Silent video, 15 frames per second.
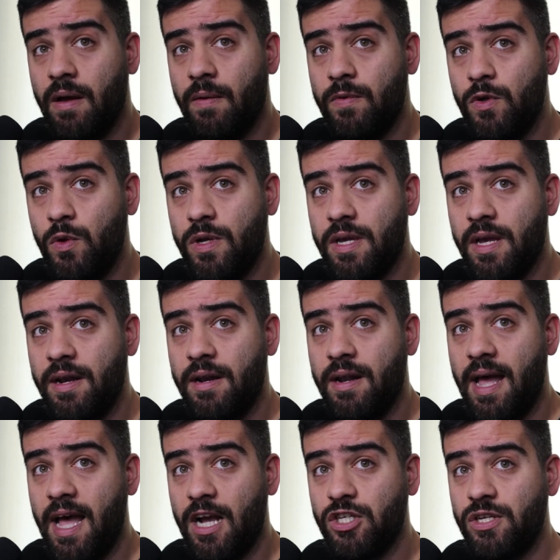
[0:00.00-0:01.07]
you can
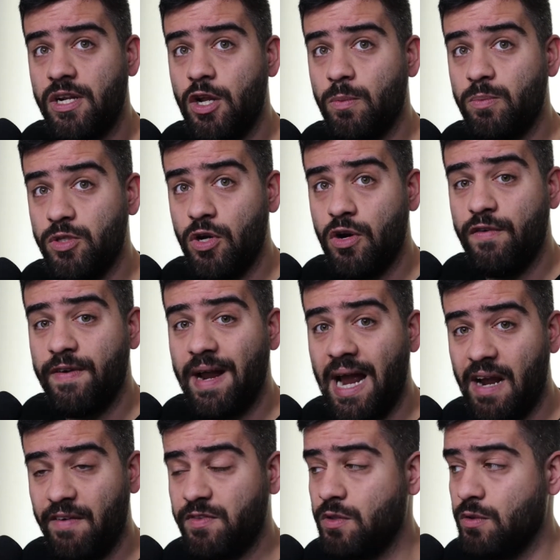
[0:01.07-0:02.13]
actually observe
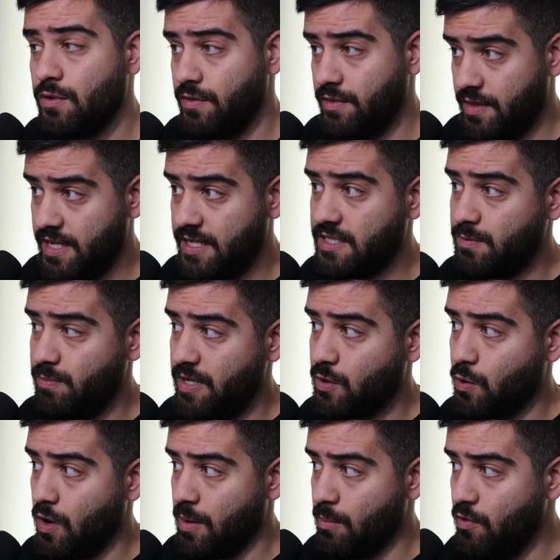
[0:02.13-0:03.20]
after this
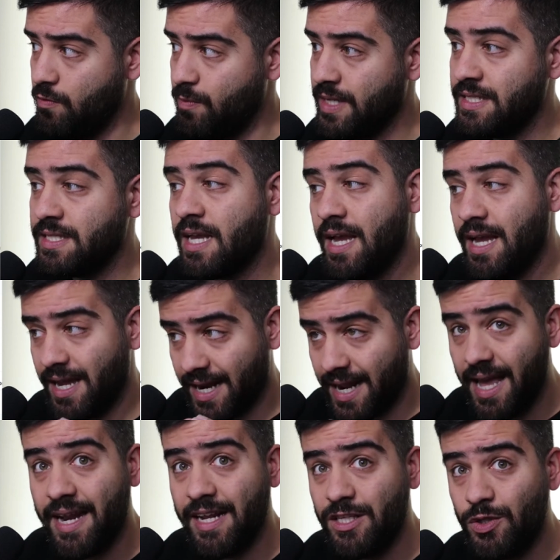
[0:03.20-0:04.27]
Bitcoin movement.
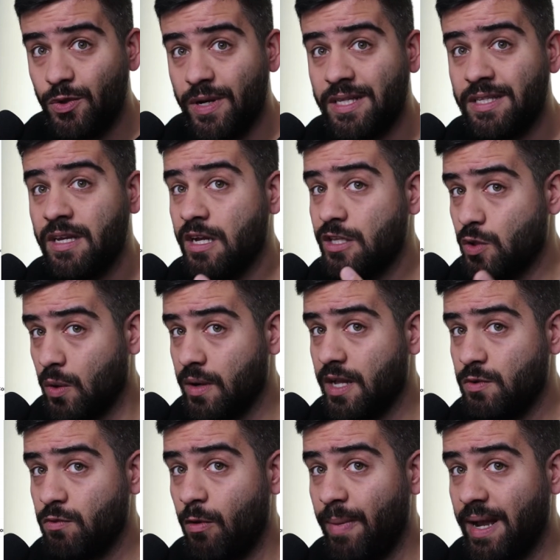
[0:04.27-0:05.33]
Get into it. Don't
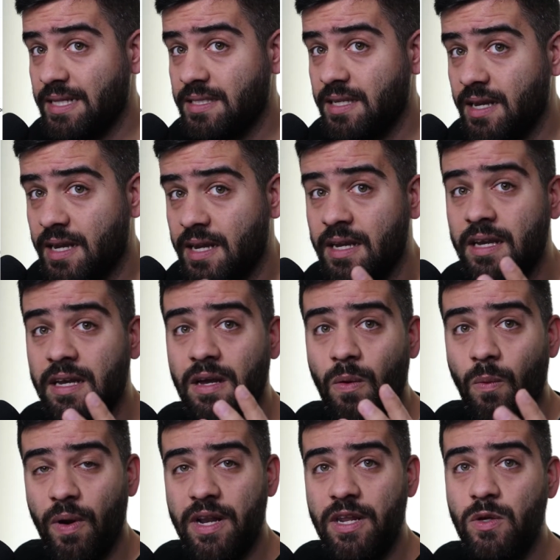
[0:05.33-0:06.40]
get romantic.
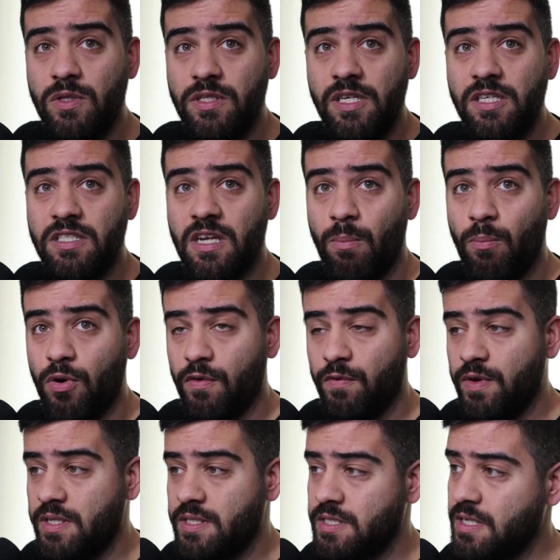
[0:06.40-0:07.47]
When you see some
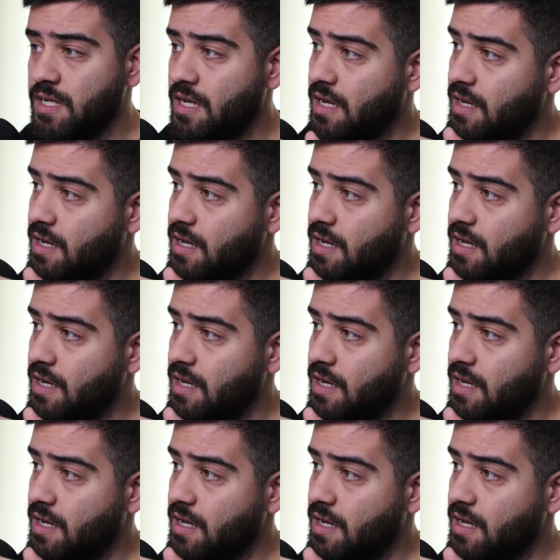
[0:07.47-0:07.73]
profits,